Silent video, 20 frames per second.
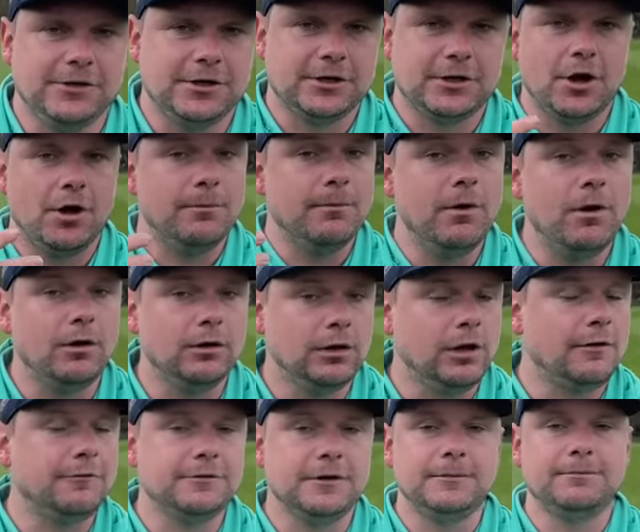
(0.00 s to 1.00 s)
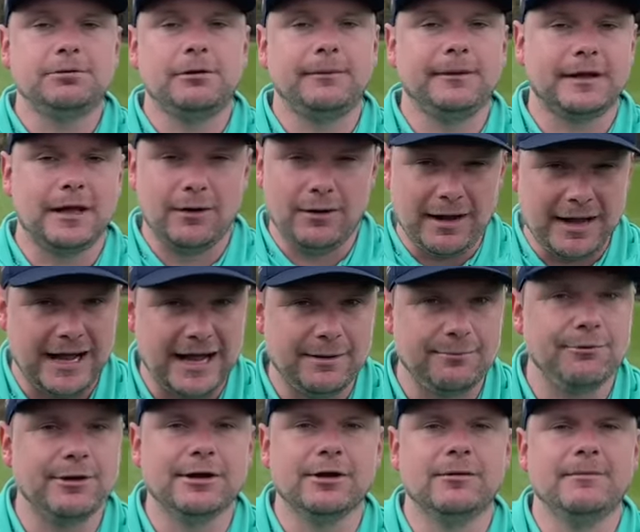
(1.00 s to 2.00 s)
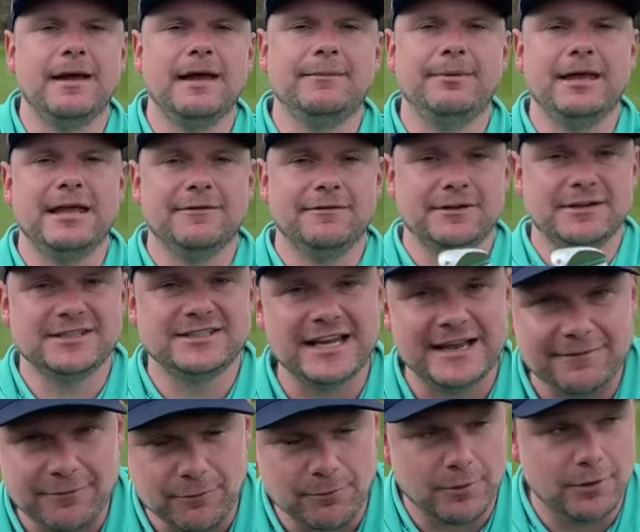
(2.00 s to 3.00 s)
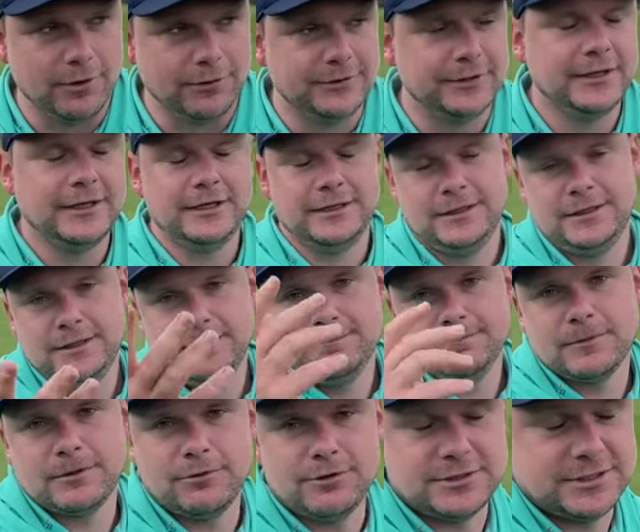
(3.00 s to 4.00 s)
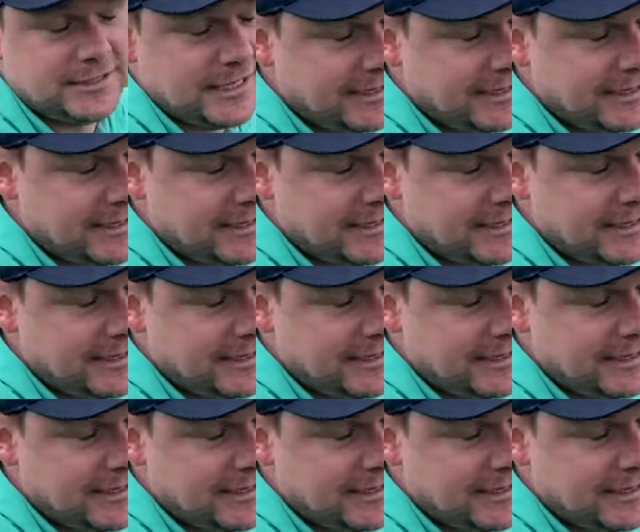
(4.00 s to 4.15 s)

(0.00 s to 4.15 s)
You'd go more loft, you'd probably go hybrid or maybe even seven wood. Chris would